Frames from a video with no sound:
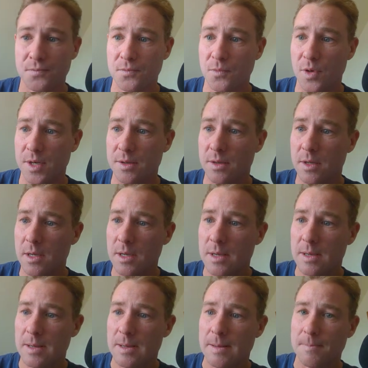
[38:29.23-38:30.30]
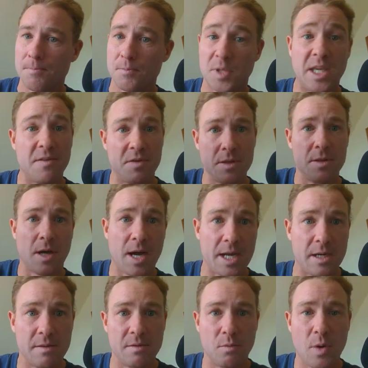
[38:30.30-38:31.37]
right? Given the
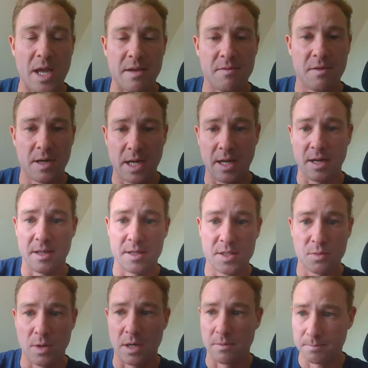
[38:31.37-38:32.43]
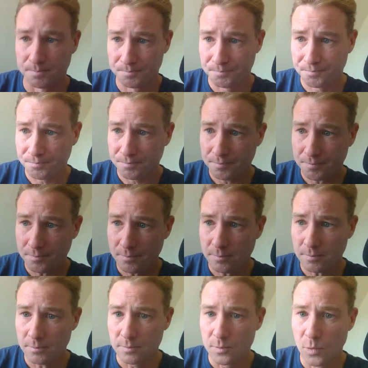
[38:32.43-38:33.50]
height of the wave, height of the swell.
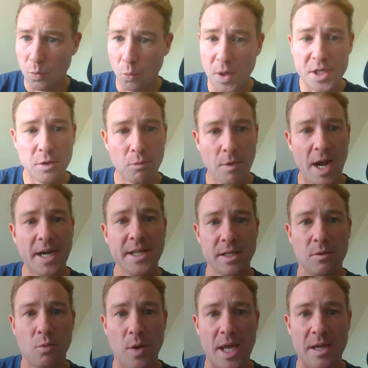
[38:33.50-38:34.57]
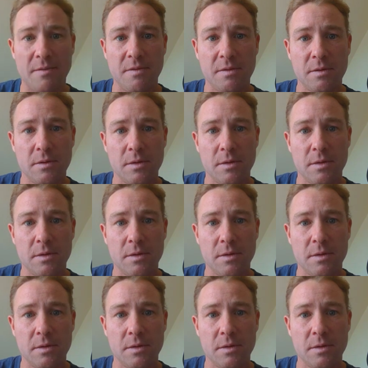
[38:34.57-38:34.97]
When you're riding a wave,